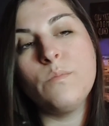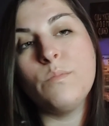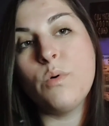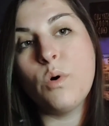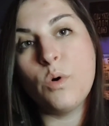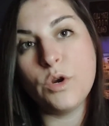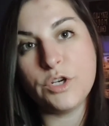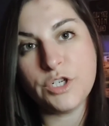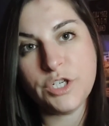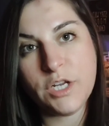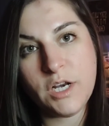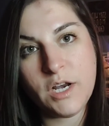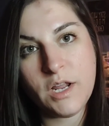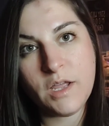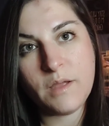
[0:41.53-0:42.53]

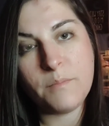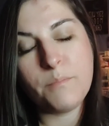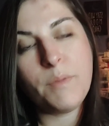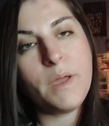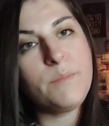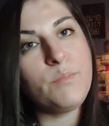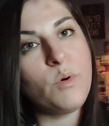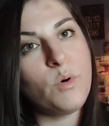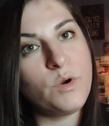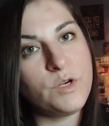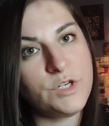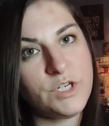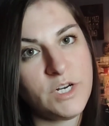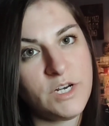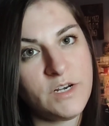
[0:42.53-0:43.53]
portion by
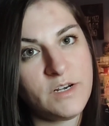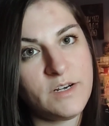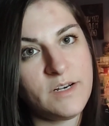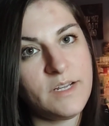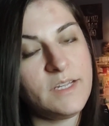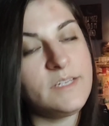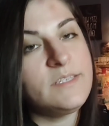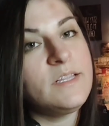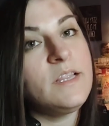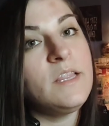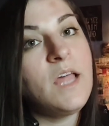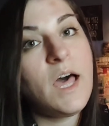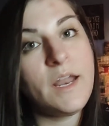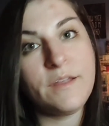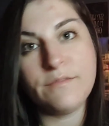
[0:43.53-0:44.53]
portion. It is a
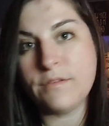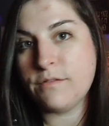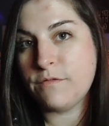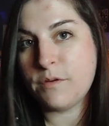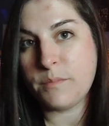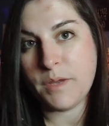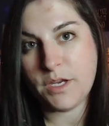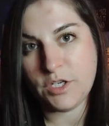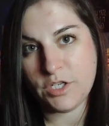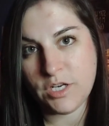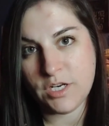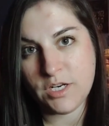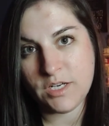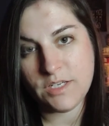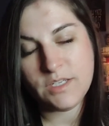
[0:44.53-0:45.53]
lot of information
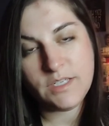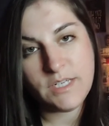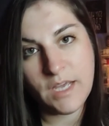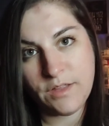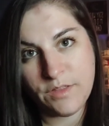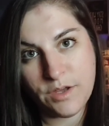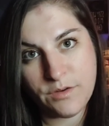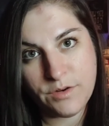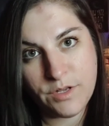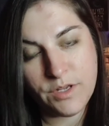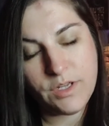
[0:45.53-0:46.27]
to download.